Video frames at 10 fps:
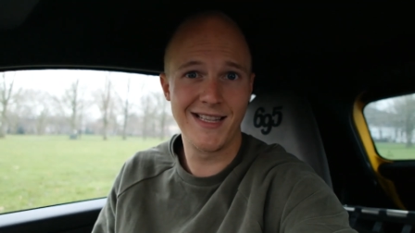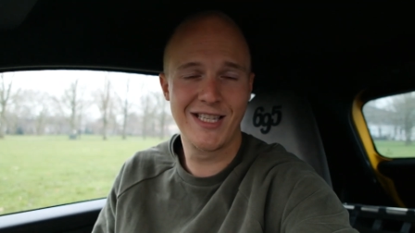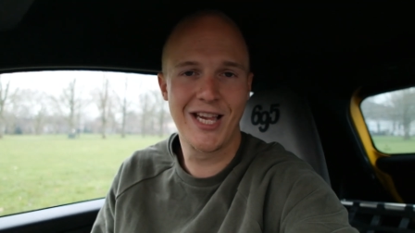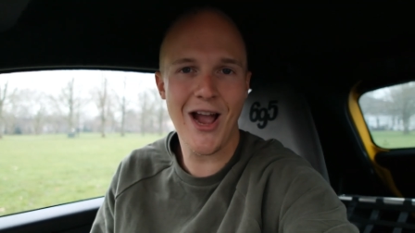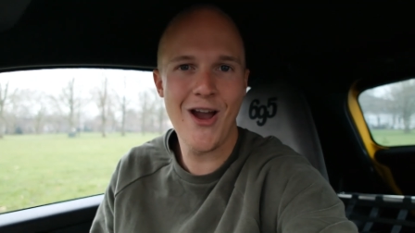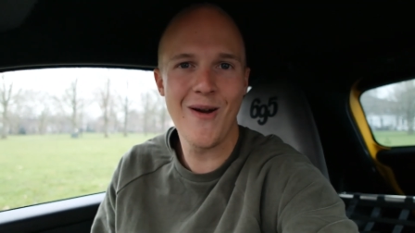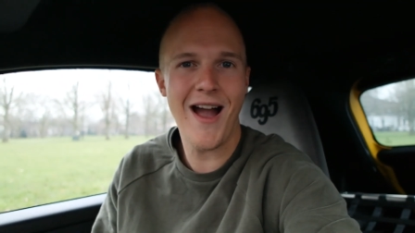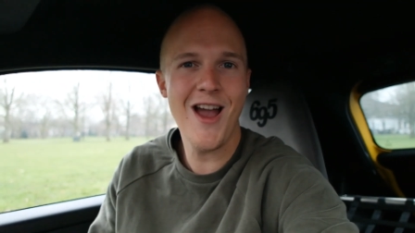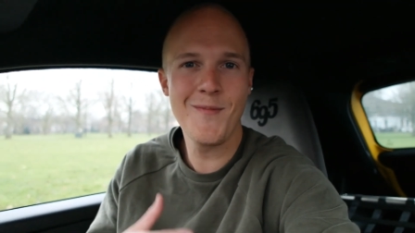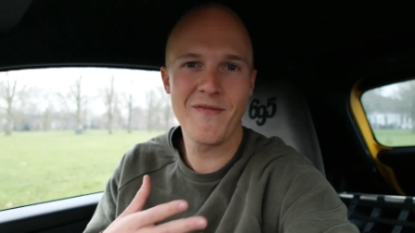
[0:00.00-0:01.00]
So I
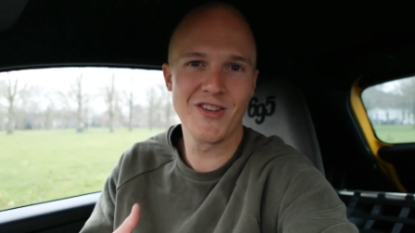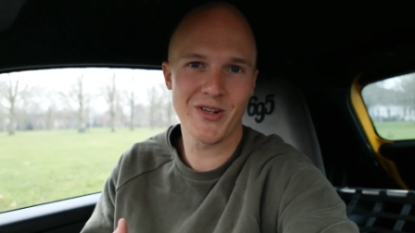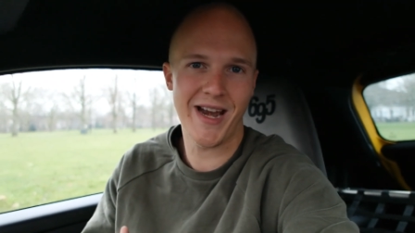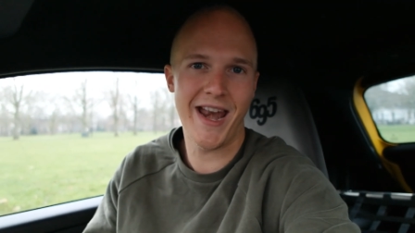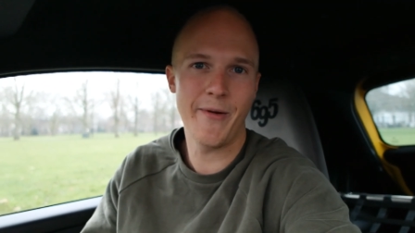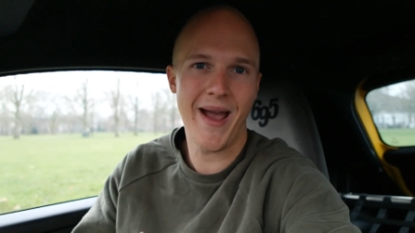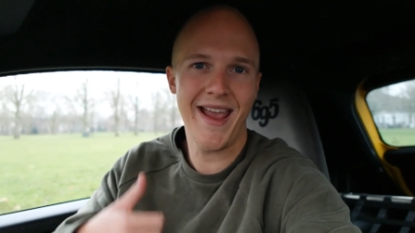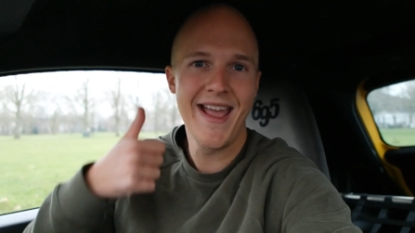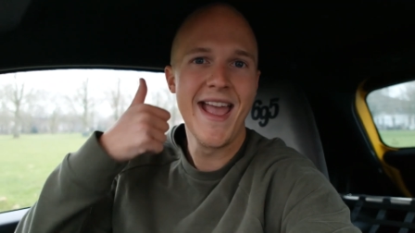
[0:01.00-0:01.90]
hope you've enjoyed it anyway.